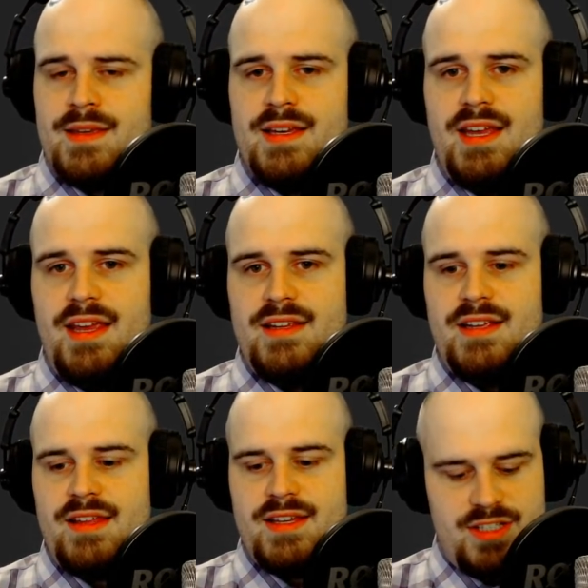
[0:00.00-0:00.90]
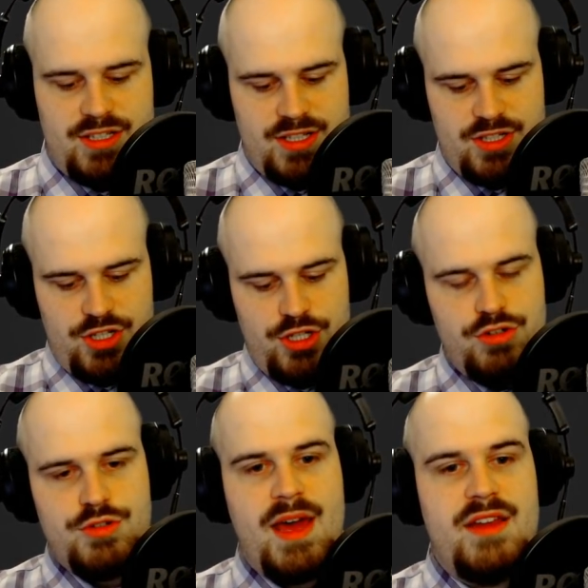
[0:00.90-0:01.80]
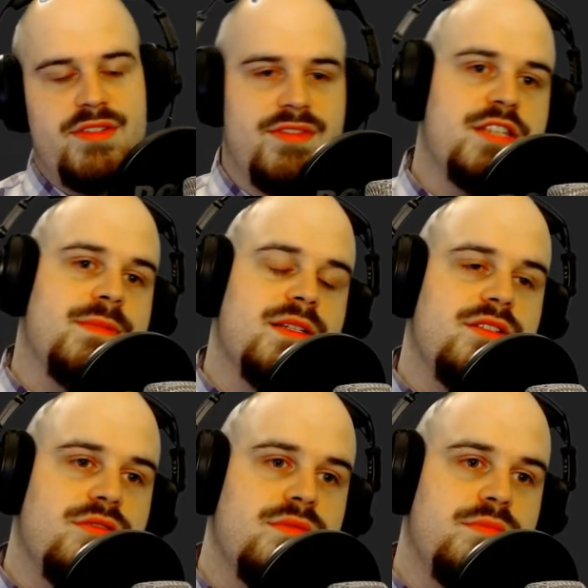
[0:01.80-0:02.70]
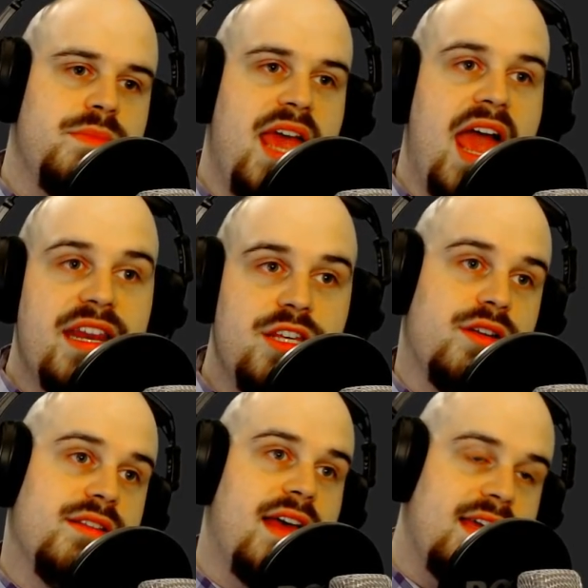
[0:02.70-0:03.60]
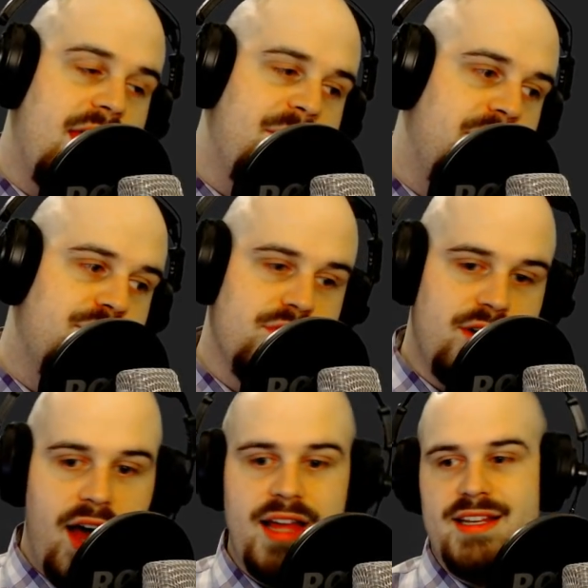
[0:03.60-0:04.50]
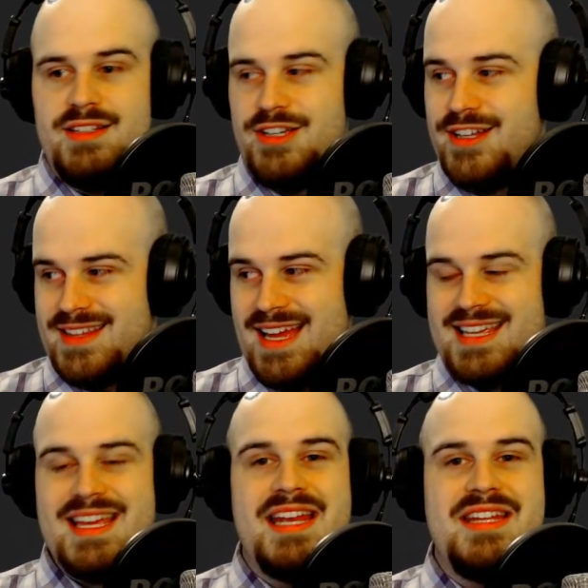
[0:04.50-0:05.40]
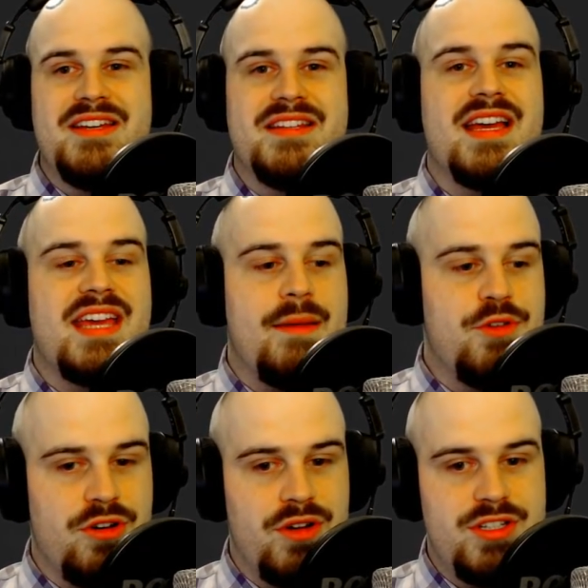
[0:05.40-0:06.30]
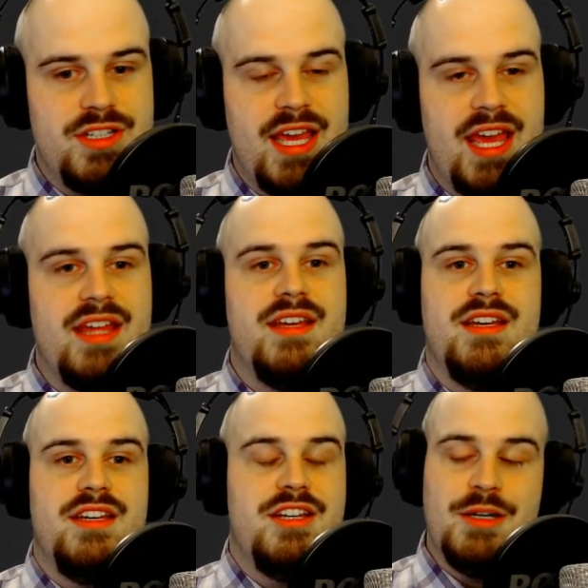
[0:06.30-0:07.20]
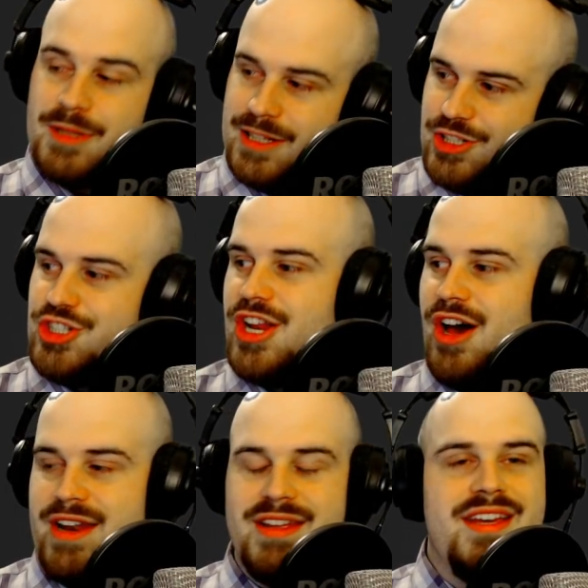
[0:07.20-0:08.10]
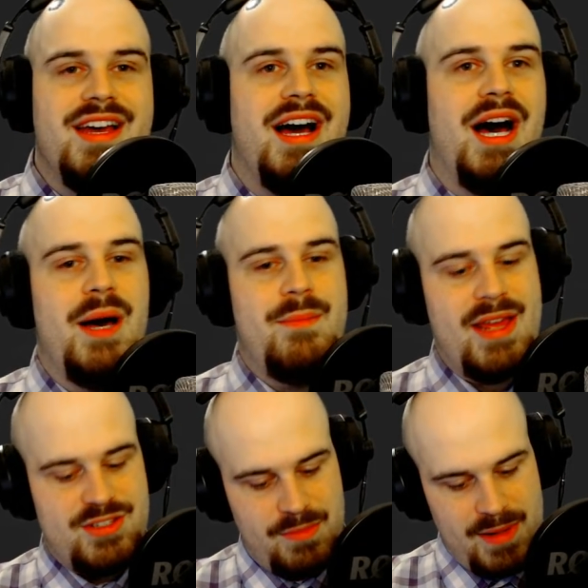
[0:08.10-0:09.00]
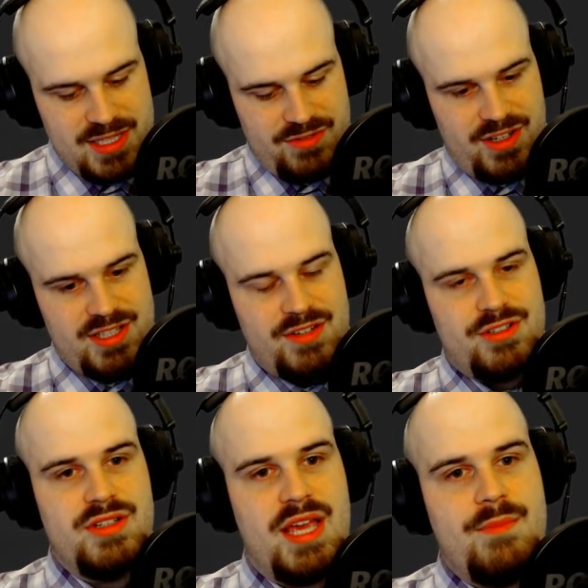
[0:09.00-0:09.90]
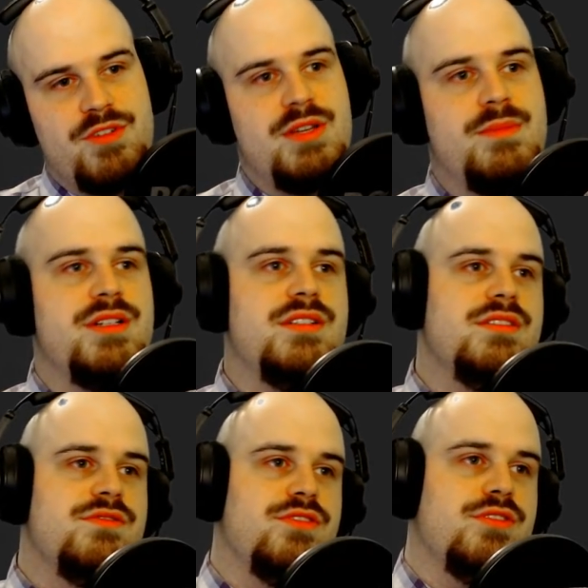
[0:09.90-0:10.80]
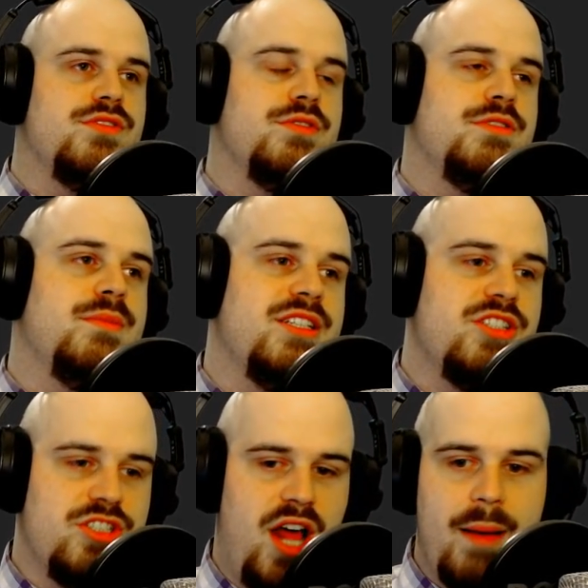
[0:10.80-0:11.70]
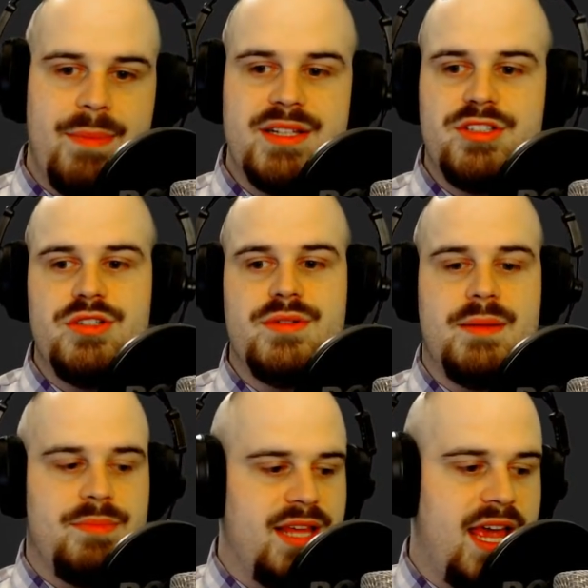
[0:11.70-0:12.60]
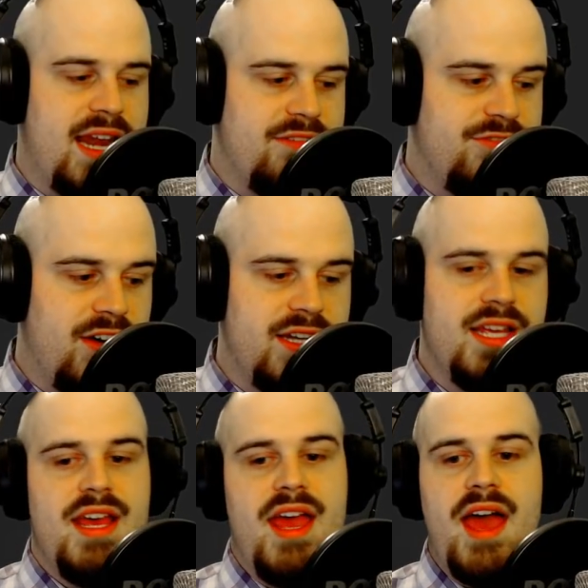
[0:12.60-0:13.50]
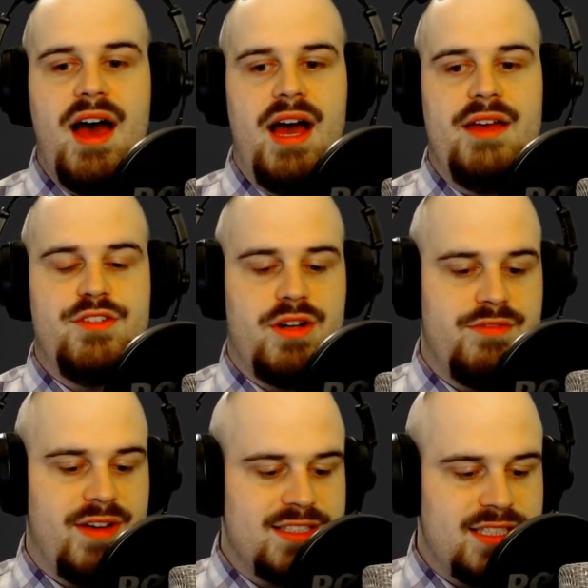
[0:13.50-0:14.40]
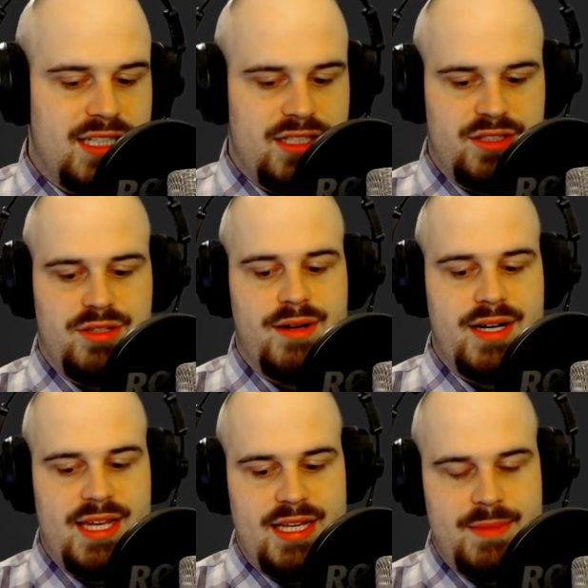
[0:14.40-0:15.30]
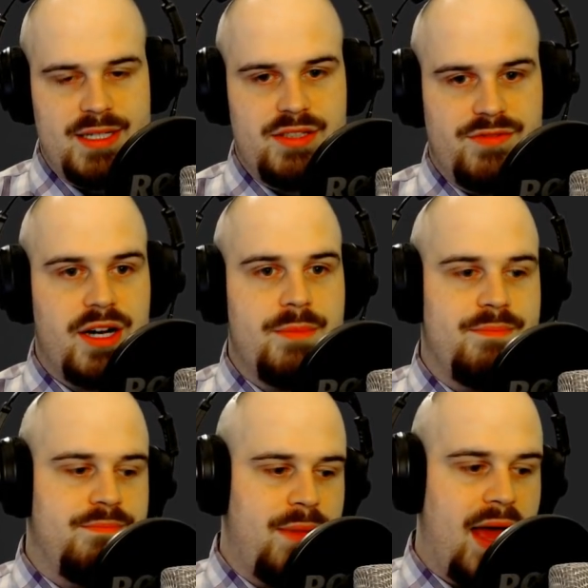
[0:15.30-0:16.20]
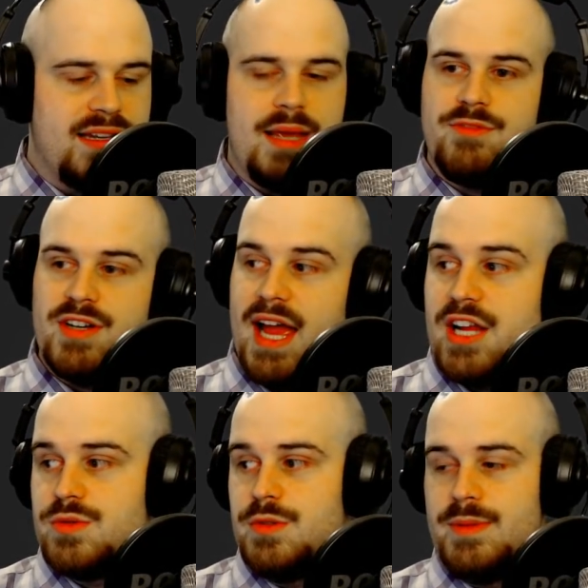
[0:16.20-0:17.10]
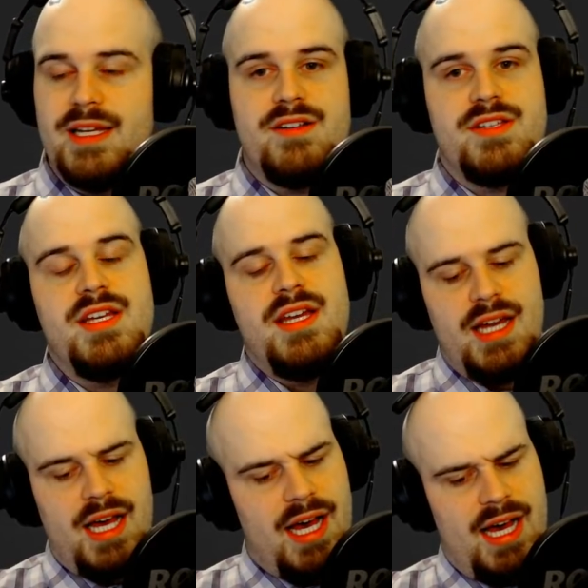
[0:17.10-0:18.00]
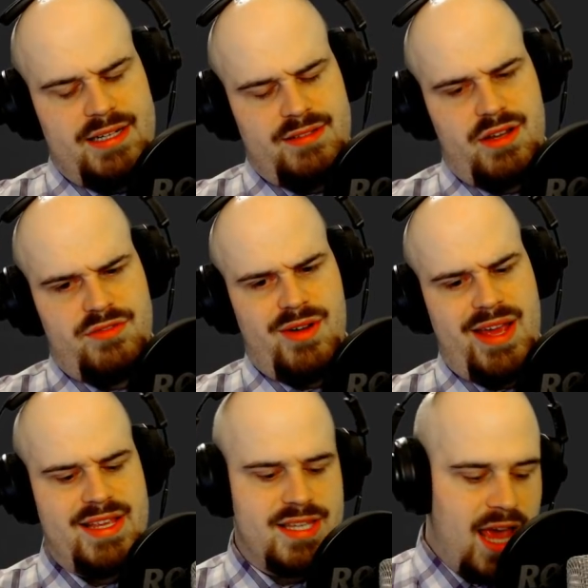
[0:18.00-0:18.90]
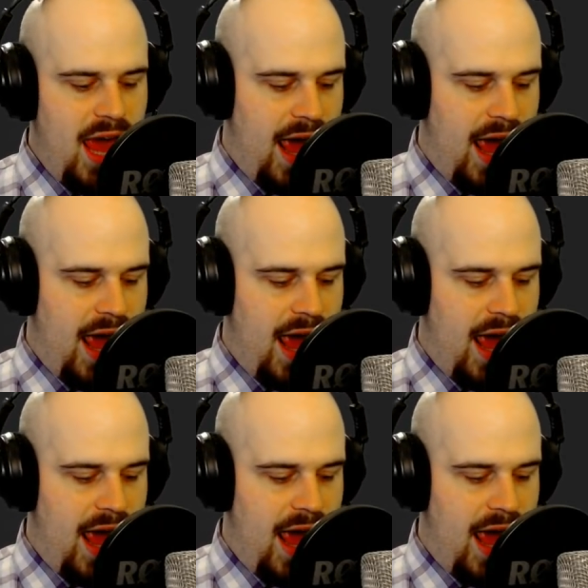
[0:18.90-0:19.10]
I think it takes a huge amount of investment to be any good at that game, and if you're not any good at that game, you're going to get completely shit on. And so it makes it a very difficult game for someone to just hop into and play and have fun. If you're not invested in it already, it makes it a very bad game for casual players in a lot of ways.